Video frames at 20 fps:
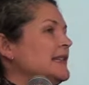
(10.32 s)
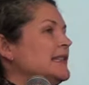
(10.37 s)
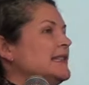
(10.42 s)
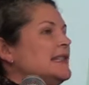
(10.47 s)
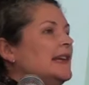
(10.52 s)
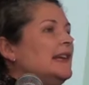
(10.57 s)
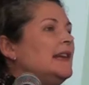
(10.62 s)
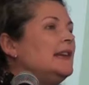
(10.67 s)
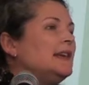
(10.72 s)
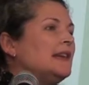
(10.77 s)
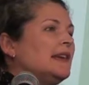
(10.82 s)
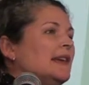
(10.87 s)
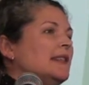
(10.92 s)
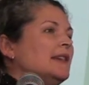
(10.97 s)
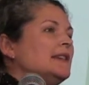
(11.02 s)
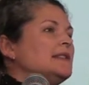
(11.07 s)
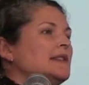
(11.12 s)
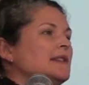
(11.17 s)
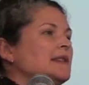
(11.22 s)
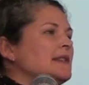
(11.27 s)
said,
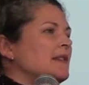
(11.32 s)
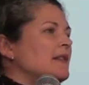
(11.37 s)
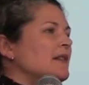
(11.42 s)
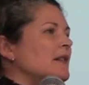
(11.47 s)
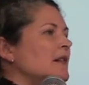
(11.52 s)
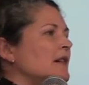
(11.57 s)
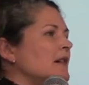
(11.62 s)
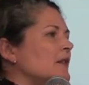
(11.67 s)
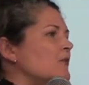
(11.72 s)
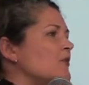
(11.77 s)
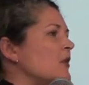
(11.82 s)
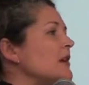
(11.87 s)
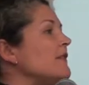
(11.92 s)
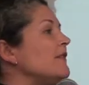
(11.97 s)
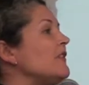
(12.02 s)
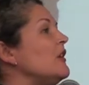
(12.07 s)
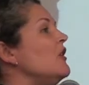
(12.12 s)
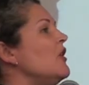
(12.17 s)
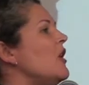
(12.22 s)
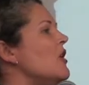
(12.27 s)
this is one of
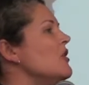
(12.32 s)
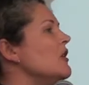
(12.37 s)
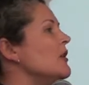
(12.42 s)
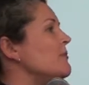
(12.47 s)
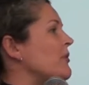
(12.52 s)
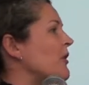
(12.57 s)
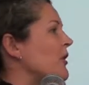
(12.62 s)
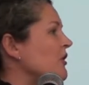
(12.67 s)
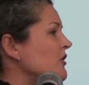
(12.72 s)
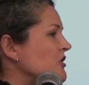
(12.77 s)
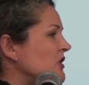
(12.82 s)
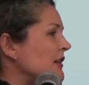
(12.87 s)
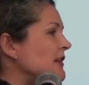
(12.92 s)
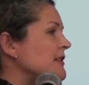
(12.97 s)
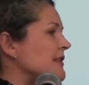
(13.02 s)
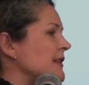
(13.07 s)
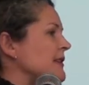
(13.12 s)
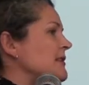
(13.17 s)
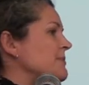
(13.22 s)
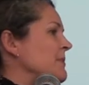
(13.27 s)
the longer projects
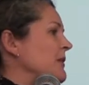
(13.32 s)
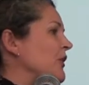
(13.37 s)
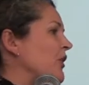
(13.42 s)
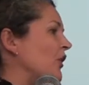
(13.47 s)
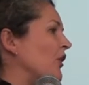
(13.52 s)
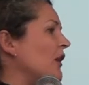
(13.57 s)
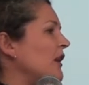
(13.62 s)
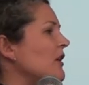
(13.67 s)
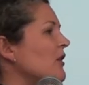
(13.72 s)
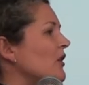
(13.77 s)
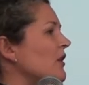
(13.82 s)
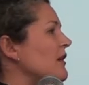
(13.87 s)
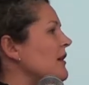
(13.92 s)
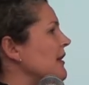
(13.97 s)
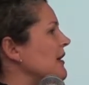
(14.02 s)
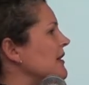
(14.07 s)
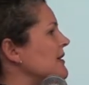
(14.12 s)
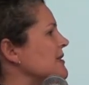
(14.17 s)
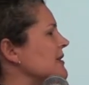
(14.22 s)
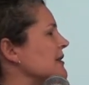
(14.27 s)
that's been going on,
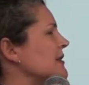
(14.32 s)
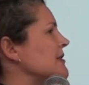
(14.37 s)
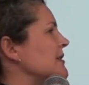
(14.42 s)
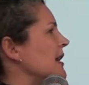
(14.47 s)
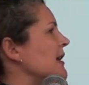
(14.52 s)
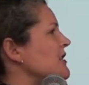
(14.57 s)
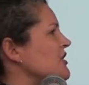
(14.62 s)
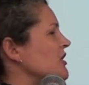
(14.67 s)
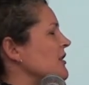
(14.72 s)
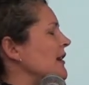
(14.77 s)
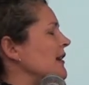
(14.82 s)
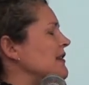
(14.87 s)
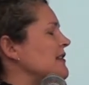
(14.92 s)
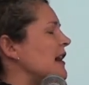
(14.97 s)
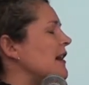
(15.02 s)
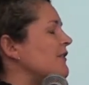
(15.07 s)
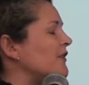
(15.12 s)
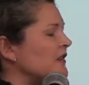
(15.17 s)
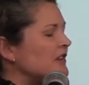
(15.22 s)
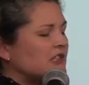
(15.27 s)
and it's actually
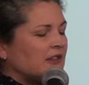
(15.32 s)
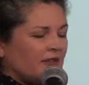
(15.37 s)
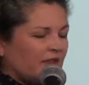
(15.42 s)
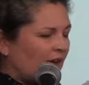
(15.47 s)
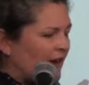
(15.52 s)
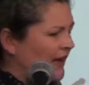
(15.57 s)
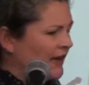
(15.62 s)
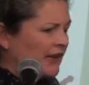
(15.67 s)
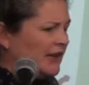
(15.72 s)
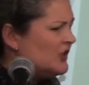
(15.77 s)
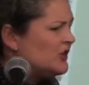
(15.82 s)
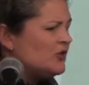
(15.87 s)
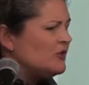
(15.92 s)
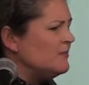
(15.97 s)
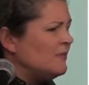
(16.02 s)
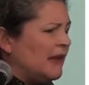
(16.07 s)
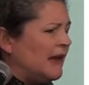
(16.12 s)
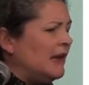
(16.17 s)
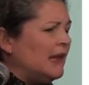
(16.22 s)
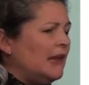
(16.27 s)
diversified into
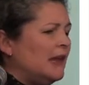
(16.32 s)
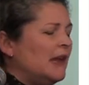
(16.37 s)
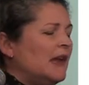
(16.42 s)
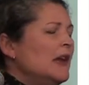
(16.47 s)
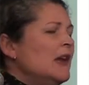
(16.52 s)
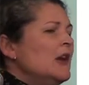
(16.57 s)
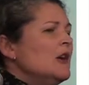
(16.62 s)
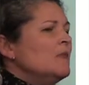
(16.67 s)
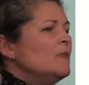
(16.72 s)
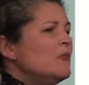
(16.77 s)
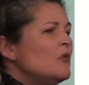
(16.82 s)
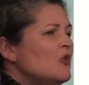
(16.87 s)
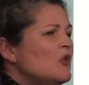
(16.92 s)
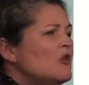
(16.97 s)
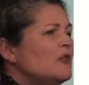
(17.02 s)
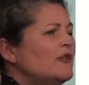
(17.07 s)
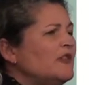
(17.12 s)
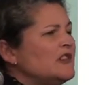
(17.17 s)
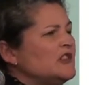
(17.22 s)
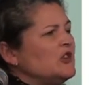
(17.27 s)
many
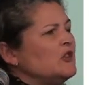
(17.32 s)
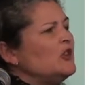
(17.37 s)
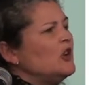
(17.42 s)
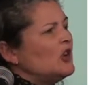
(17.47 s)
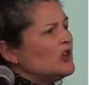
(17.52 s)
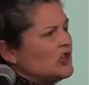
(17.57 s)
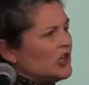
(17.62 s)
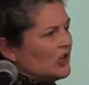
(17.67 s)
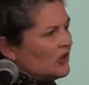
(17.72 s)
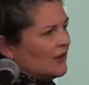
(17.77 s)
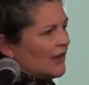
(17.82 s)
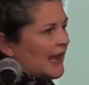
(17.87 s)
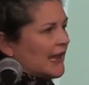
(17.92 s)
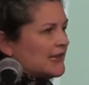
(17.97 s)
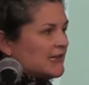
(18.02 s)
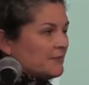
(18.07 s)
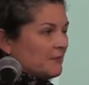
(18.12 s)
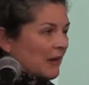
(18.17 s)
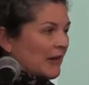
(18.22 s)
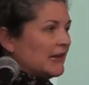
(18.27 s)
more physiological
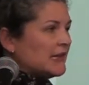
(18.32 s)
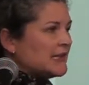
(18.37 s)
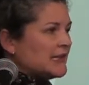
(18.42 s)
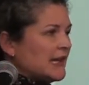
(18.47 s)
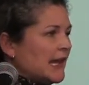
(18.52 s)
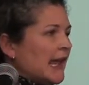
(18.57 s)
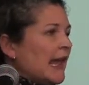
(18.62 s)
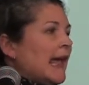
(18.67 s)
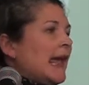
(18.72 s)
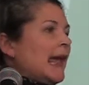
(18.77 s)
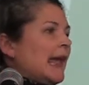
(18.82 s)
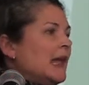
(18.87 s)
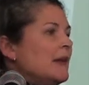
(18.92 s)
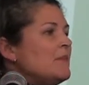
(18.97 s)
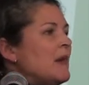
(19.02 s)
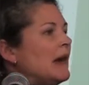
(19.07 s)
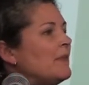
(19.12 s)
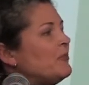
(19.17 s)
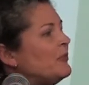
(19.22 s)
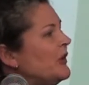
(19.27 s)
aspects. In
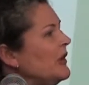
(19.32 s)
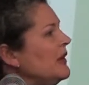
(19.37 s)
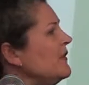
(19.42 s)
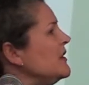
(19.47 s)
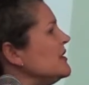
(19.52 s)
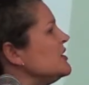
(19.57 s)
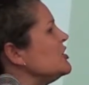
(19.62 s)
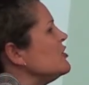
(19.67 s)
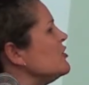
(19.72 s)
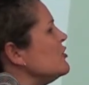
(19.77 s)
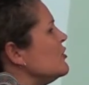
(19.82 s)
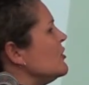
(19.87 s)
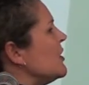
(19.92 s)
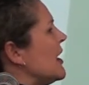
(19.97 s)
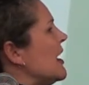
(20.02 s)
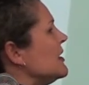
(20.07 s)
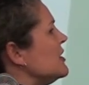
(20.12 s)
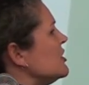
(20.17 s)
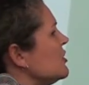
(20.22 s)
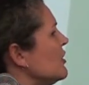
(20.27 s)
my previous talk,
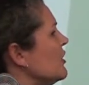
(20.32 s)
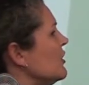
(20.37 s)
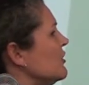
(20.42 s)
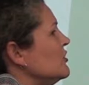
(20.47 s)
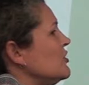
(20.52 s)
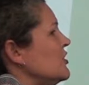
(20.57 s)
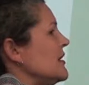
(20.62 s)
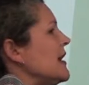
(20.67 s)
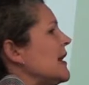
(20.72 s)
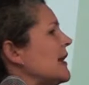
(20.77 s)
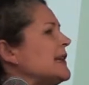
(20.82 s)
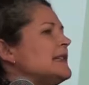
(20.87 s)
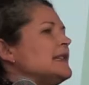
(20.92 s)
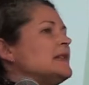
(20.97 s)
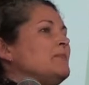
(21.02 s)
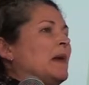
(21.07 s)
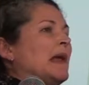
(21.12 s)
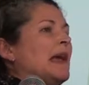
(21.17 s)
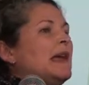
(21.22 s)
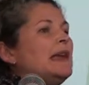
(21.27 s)
I told you and I
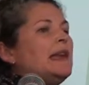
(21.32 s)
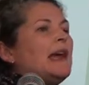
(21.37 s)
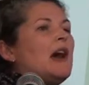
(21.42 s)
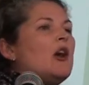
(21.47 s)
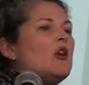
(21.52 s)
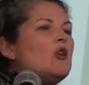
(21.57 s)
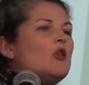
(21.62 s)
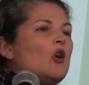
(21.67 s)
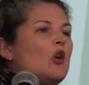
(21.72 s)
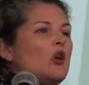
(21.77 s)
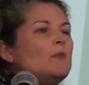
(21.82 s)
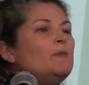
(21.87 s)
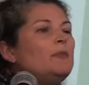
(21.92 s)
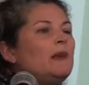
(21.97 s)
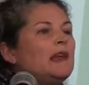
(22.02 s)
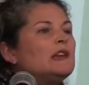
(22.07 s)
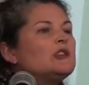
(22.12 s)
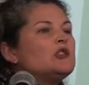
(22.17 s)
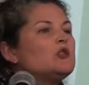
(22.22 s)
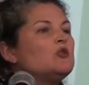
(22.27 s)
explained how
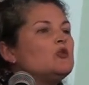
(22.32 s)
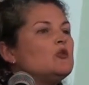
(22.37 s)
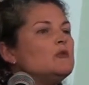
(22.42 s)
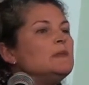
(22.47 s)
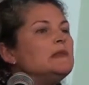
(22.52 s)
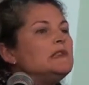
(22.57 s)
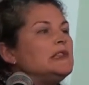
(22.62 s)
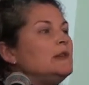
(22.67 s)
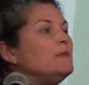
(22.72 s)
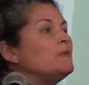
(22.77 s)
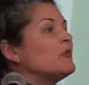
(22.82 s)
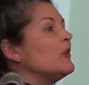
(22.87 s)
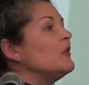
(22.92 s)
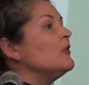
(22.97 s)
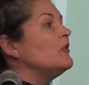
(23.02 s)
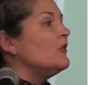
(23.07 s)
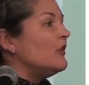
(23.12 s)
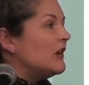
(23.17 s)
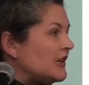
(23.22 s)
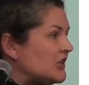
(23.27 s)
complex dormancy
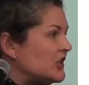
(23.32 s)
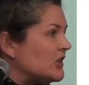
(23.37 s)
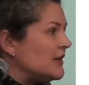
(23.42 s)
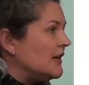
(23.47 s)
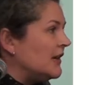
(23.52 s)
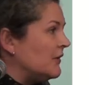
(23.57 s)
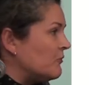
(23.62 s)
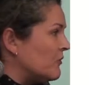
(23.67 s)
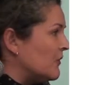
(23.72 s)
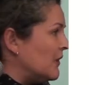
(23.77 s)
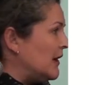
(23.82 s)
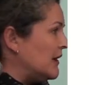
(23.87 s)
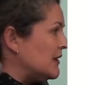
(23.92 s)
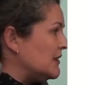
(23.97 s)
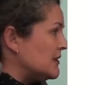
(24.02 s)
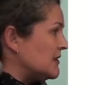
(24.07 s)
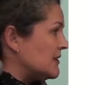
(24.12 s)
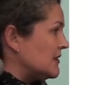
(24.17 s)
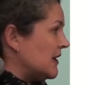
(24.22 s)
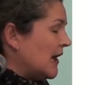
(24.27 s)
progression
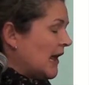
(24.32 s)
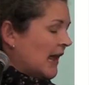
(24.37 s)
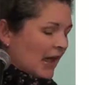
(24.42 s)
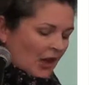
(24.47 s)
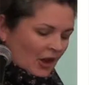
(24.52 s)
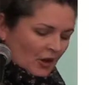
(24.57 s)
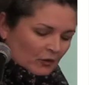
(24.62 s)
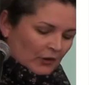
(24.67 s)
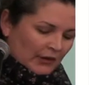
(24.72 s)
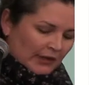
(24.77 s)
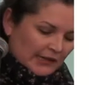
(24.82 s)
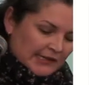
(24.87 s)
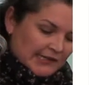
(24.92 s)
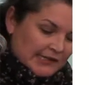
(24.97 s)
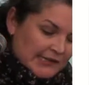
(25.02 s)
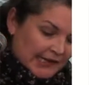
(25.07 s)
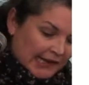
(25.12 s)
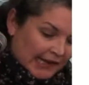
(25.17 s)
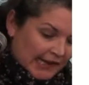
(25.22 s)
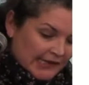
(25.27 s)
is. With this
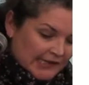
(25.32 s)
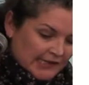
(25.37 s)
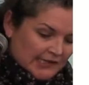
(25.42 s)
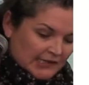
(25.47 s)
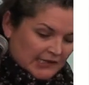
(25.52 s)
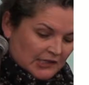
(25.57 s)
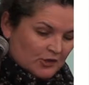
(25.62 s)
next